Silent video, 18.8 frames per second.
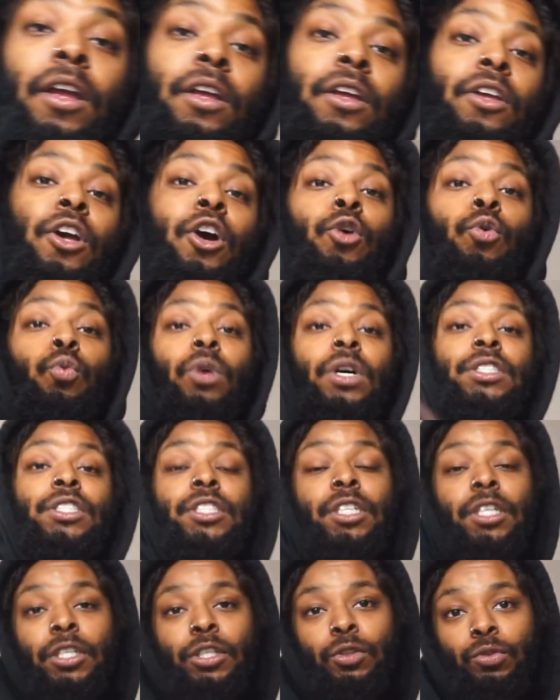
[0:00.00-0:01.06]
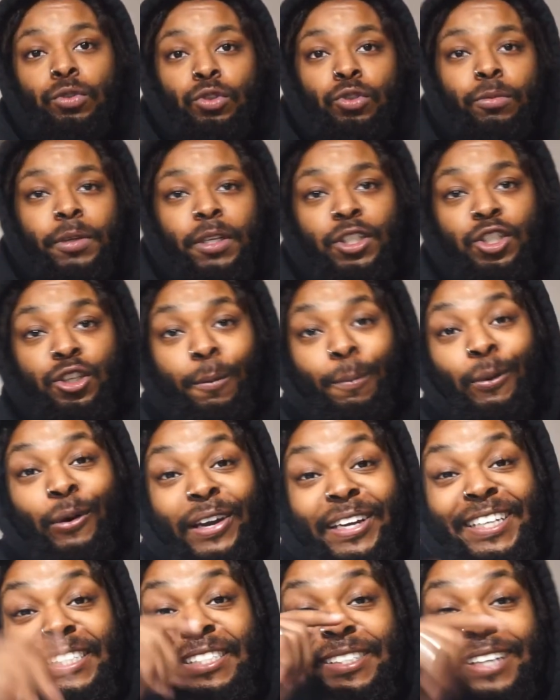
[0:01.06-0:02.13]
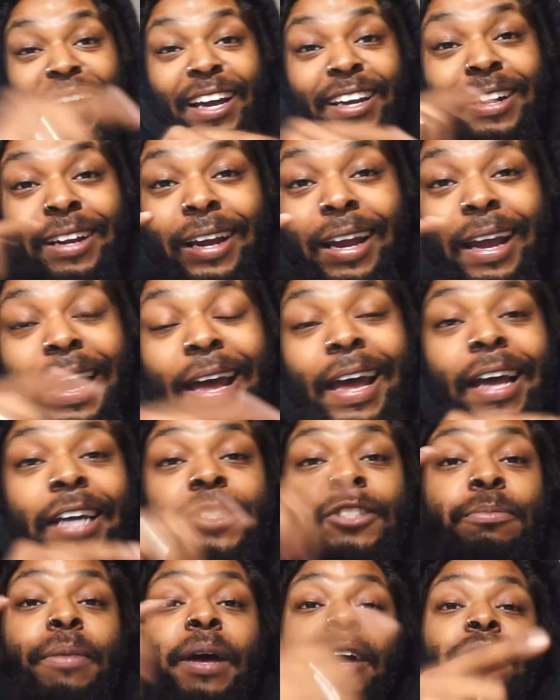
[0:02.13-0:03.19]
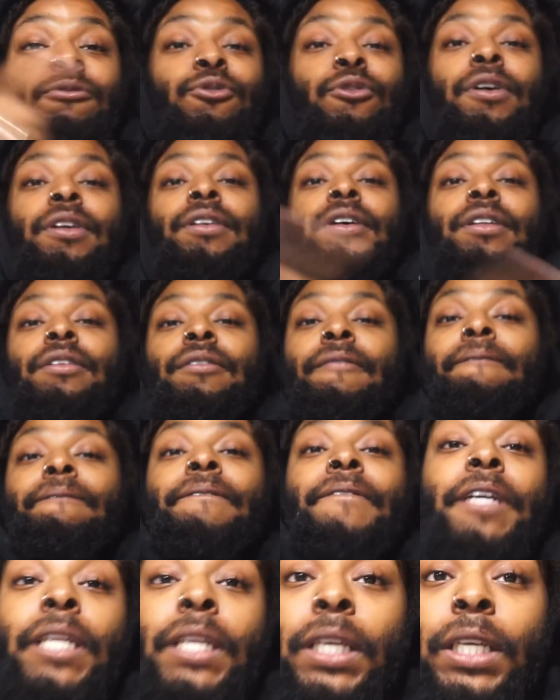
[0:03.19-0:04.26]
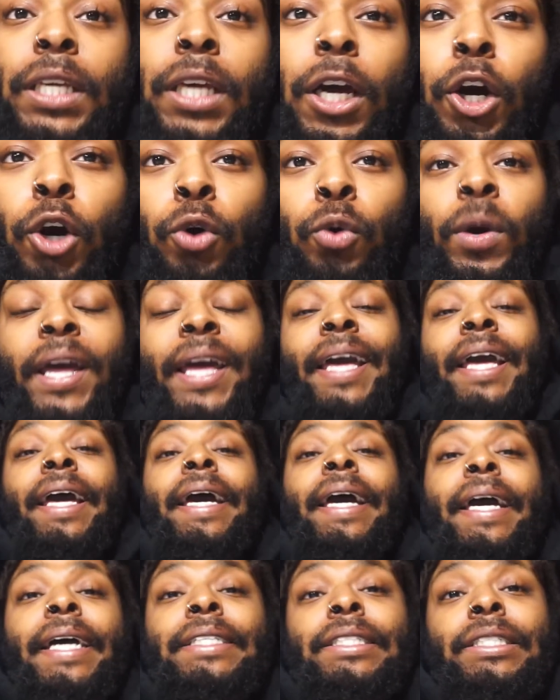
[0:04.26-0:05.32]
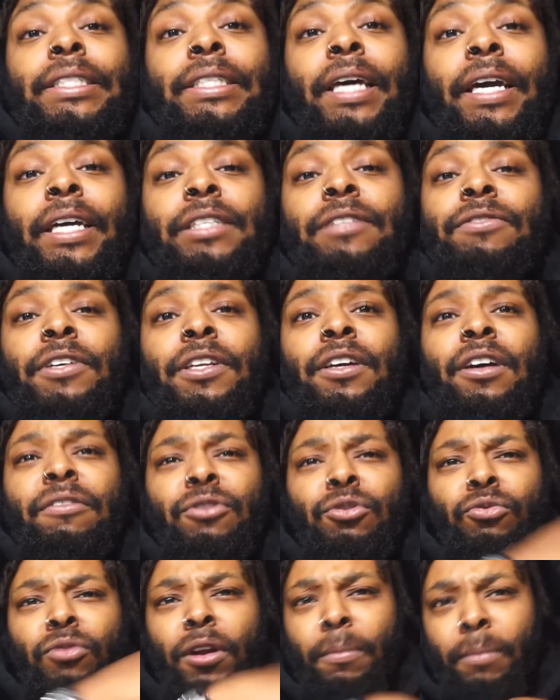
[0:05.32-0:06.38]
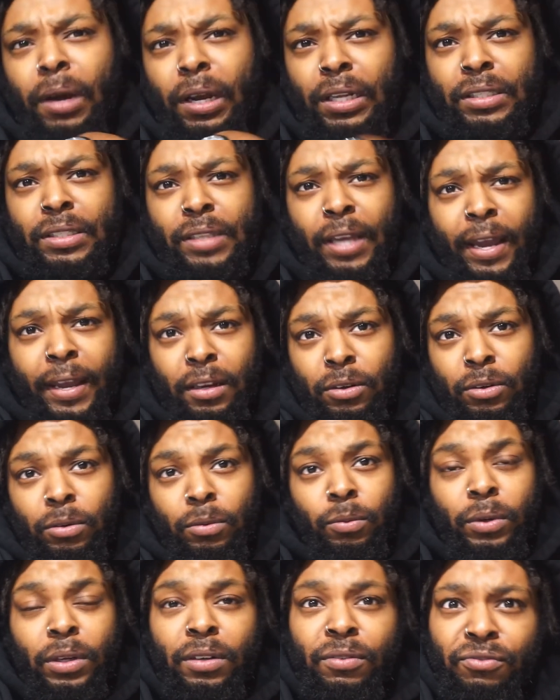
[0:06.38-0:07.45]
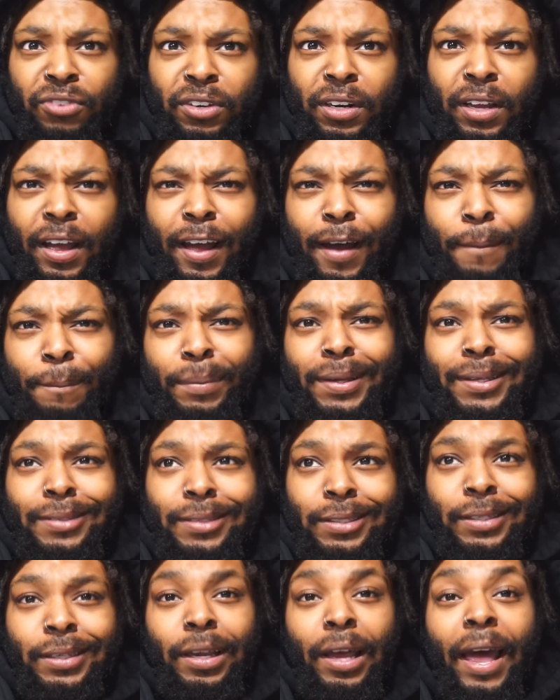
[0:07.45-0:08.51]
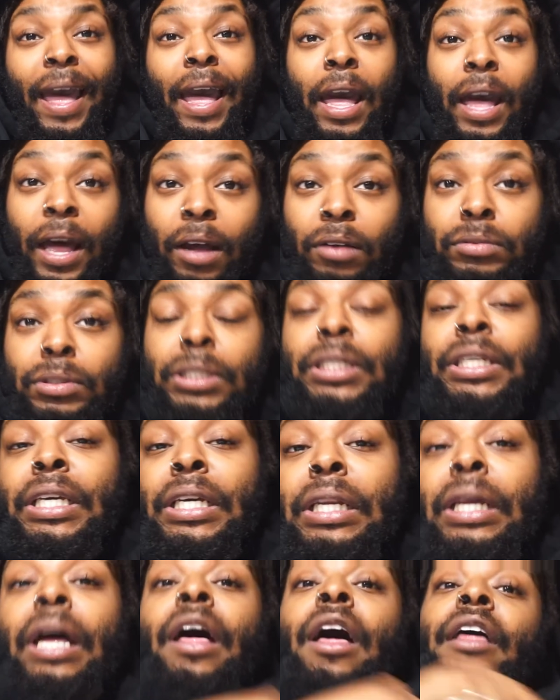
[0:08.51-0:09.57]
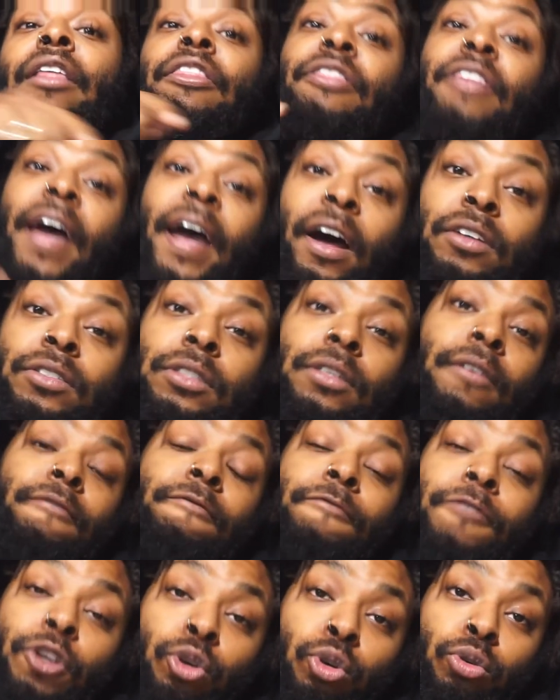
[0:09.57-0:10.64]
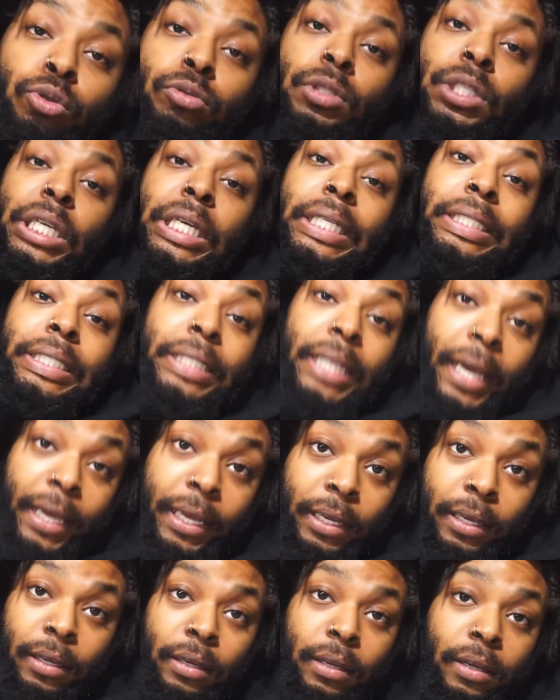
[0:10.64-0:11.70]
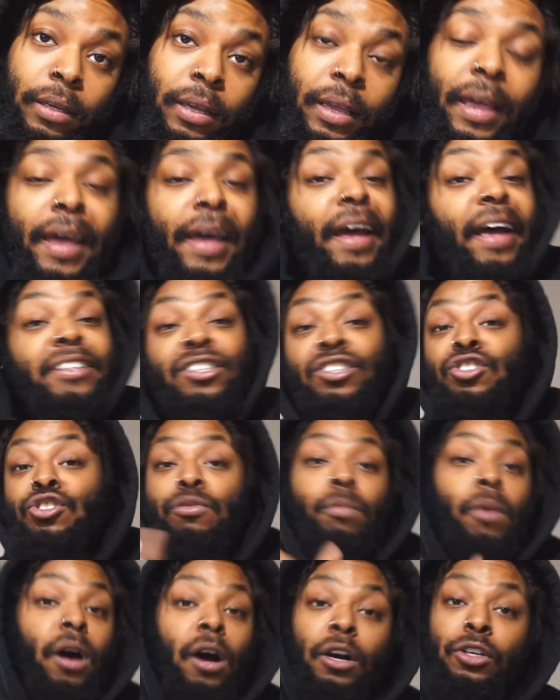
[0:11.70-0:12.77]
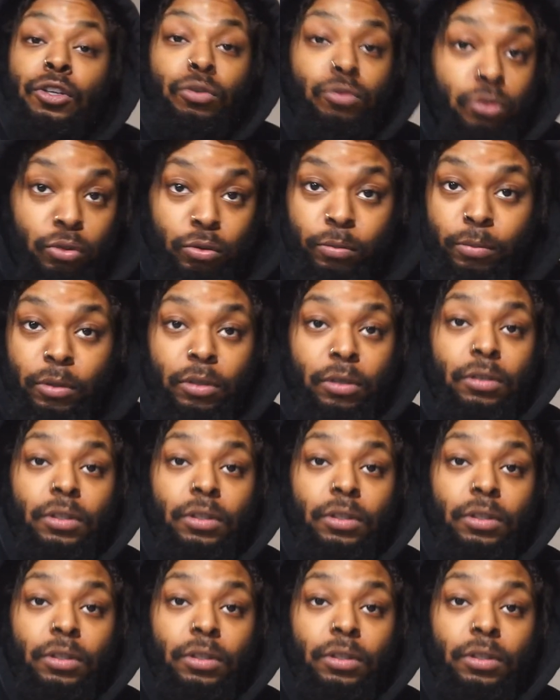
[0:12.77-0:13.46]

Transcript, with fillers: Yo, what's good YouTube? It's your boy Designer Ash back for another video. In today's video, if you read by the title, we finna hop into how to get 1,000 views a day as a small YouTuber, you